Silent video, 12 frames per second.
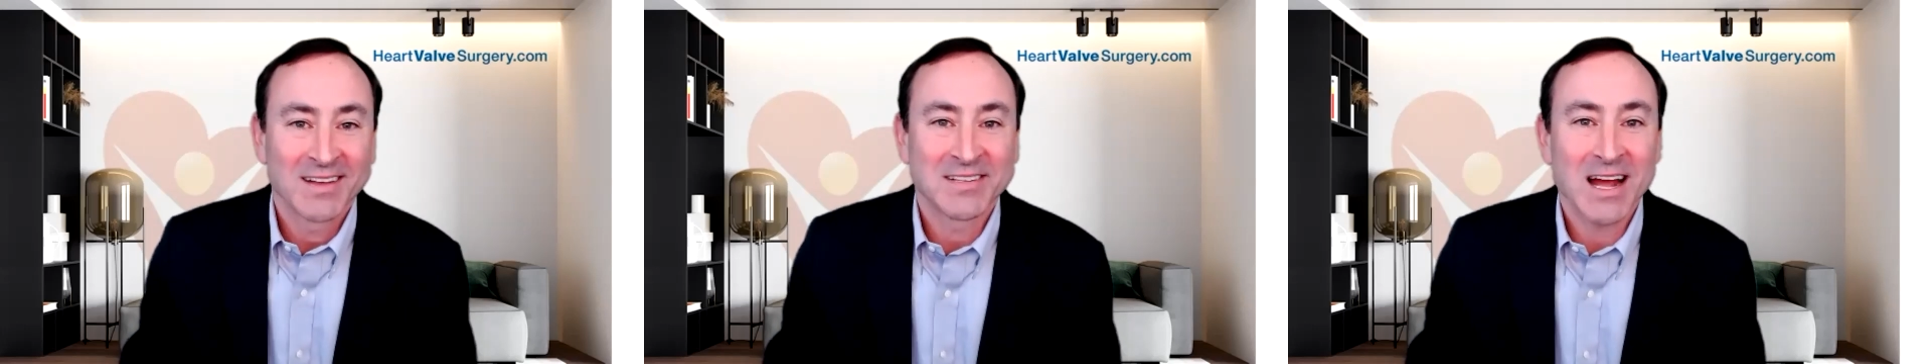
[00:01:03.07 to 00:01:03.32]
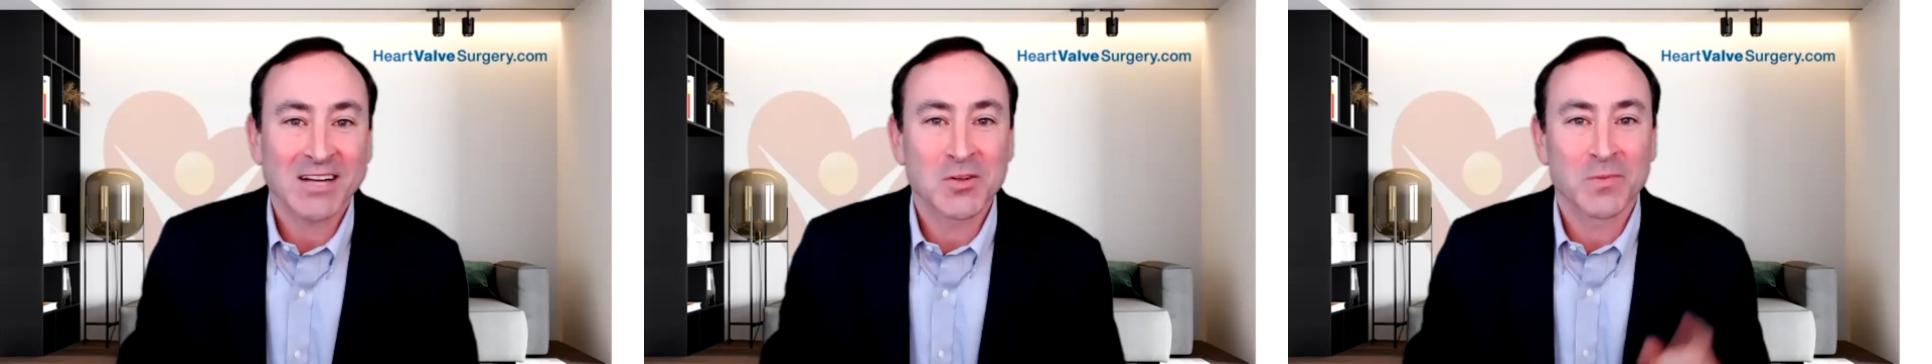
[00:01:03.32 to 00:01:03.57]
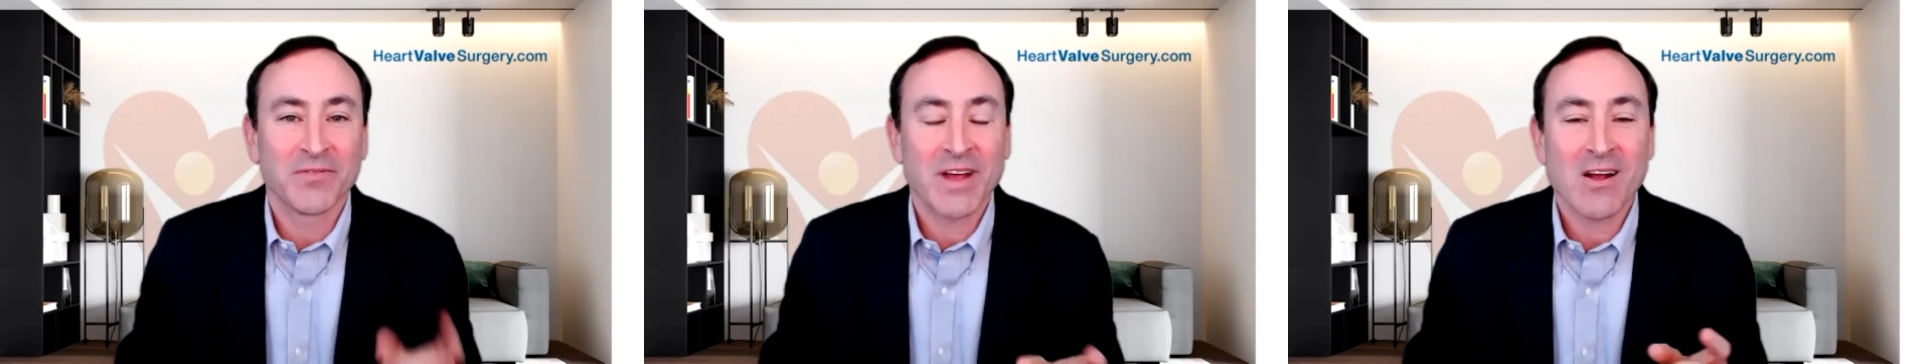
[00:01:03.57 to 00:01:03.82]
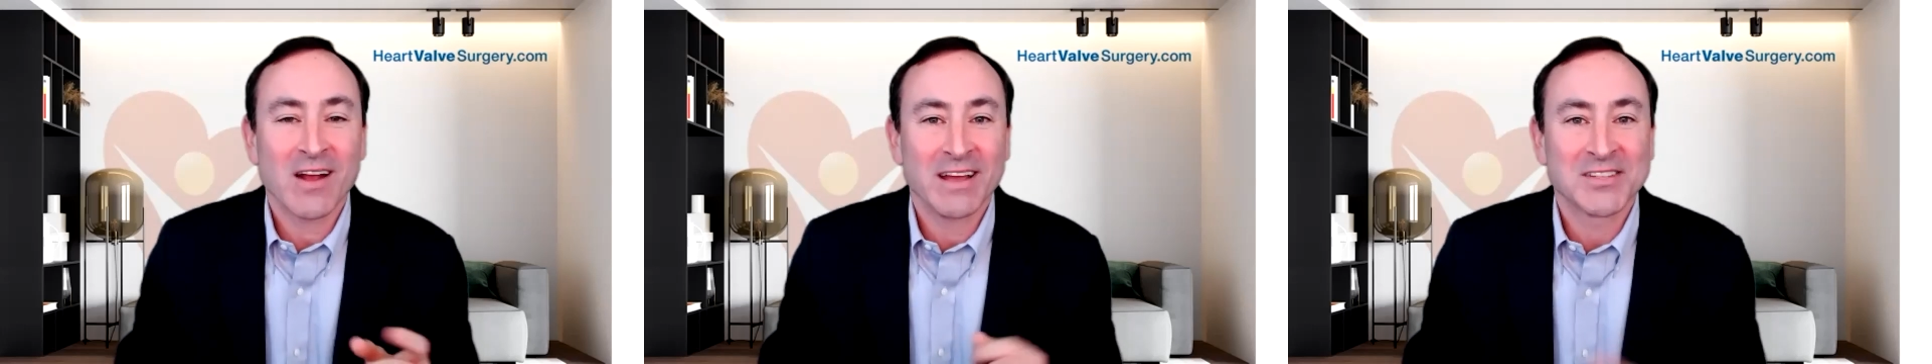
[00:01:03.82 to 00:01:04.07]
Doctor
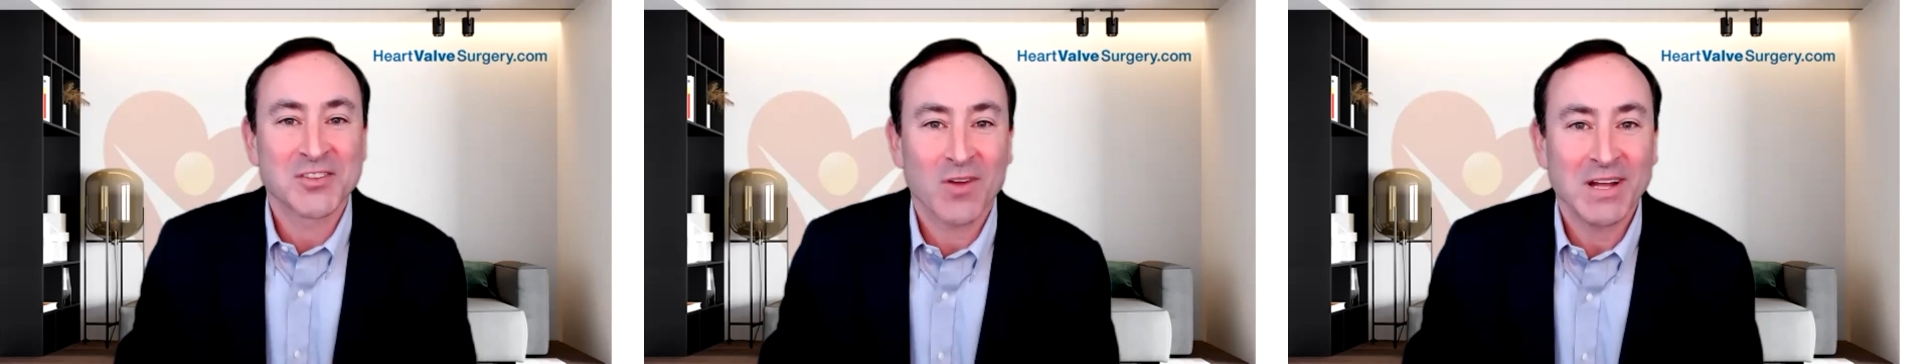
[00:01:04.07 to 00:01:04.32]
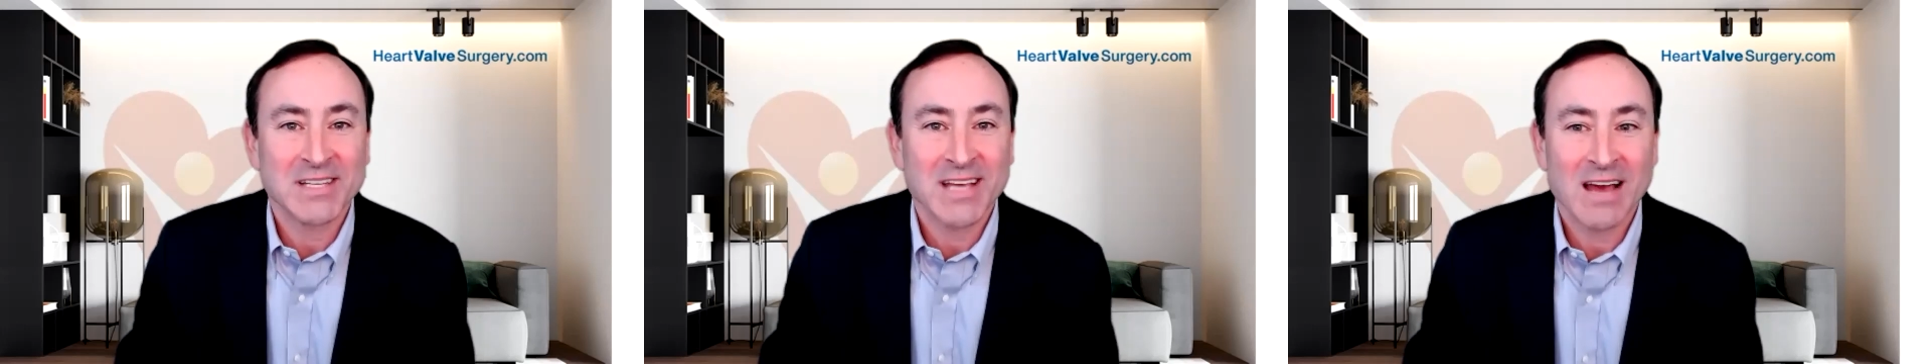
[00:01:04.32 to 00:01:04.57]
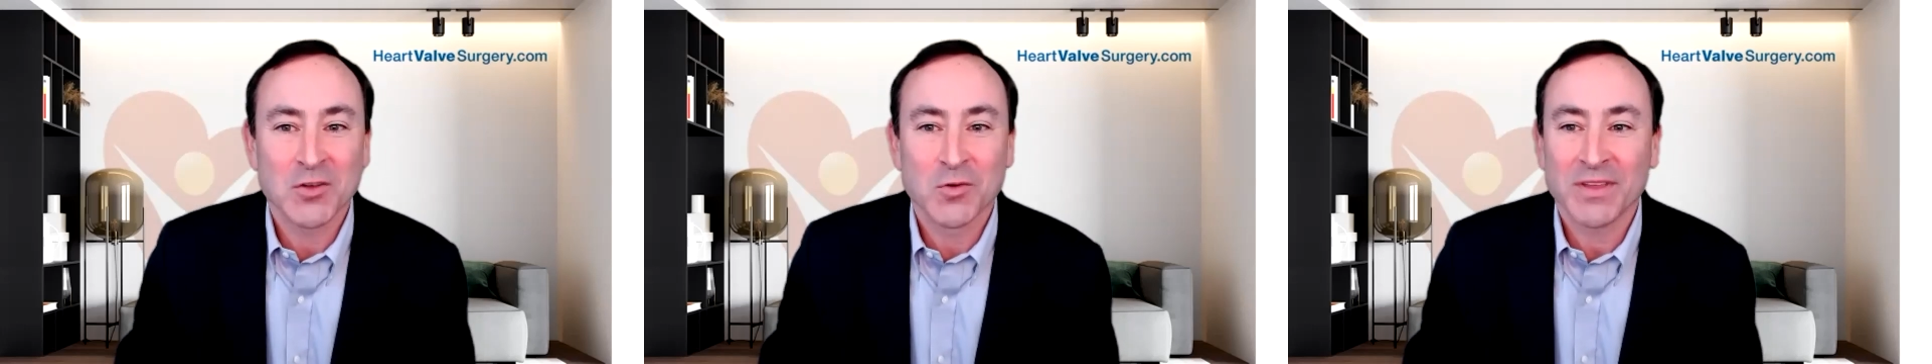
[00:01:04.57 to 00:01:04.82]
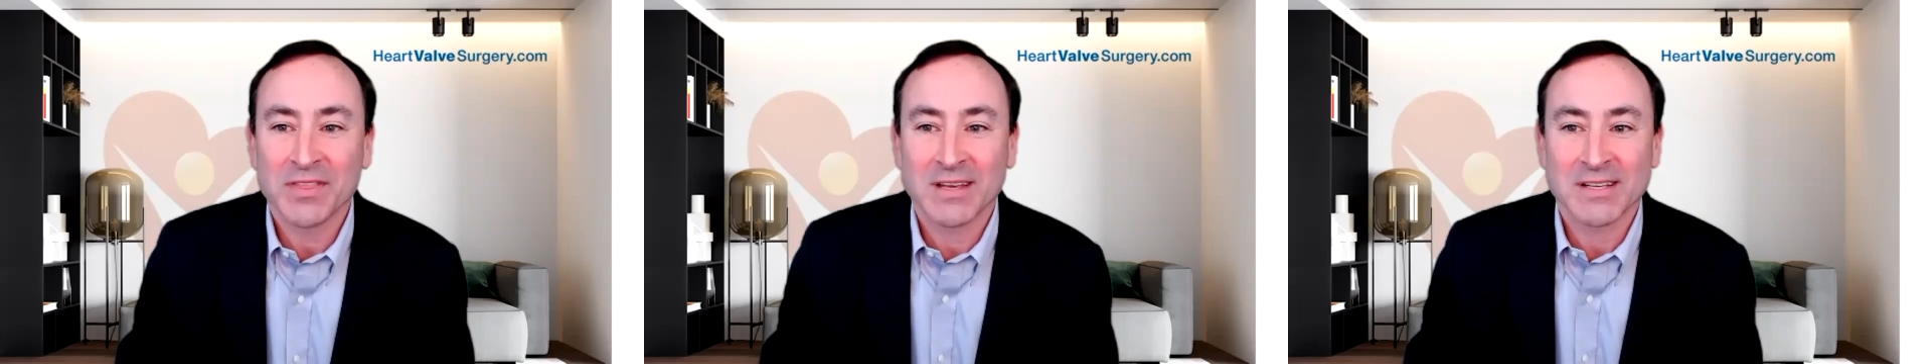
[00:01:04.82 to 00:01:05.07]
Bavaria, it's great to have you
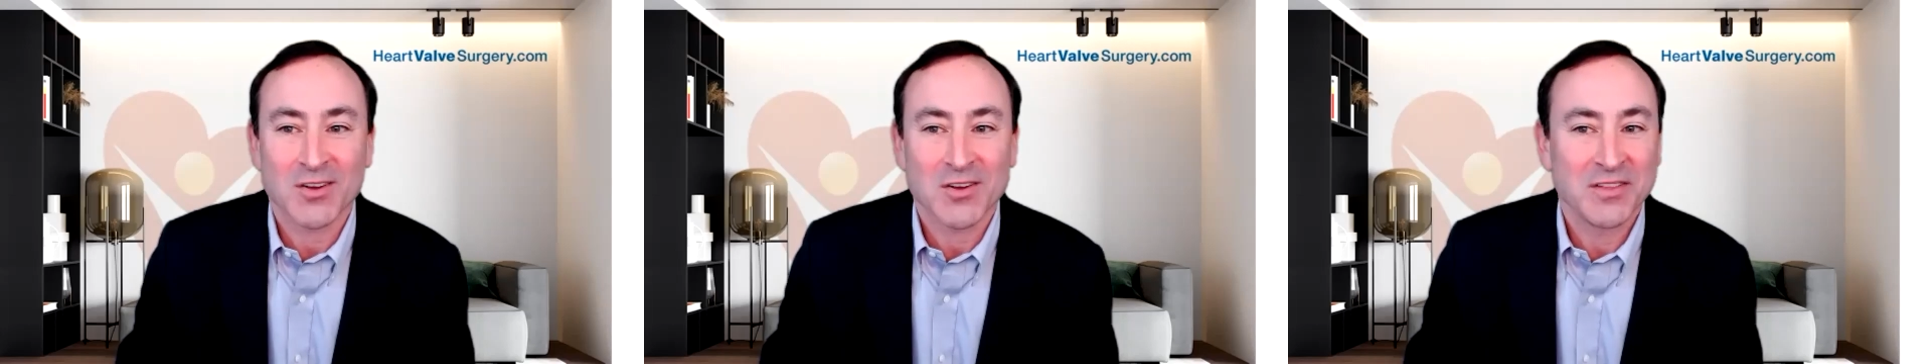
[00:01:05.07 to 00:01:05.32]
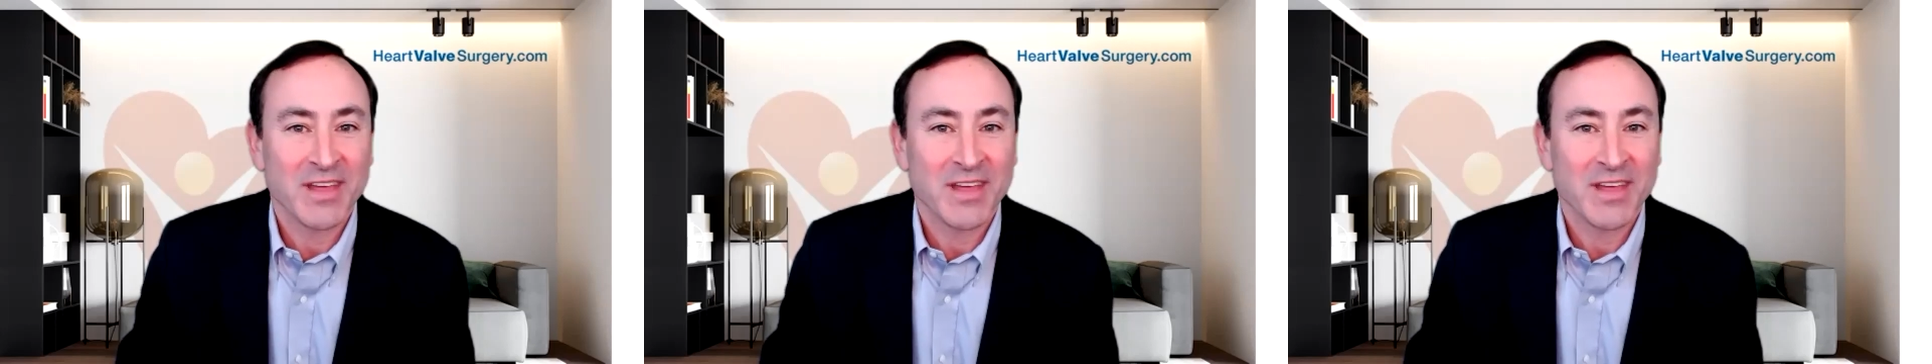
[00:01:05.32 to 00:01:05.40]
with us. Are you